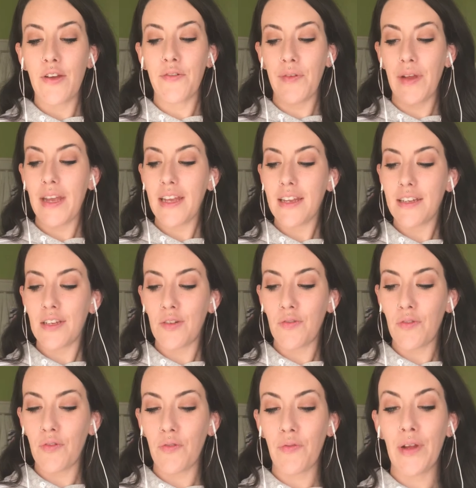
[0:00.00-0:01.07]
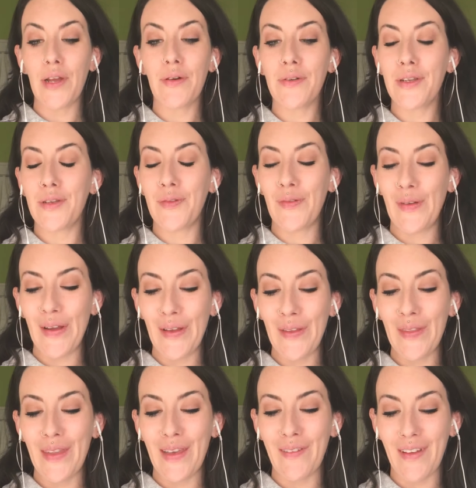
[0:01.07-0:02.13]
Round and round
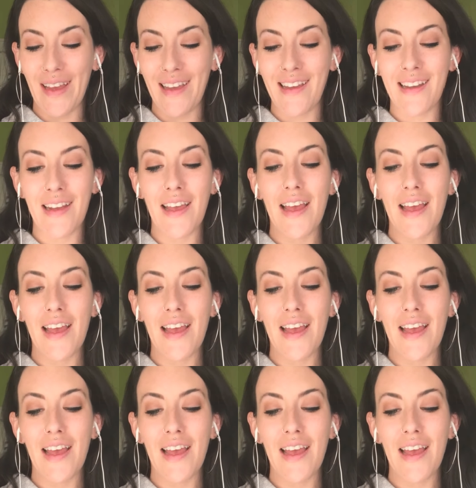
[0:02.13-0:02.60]
they ran.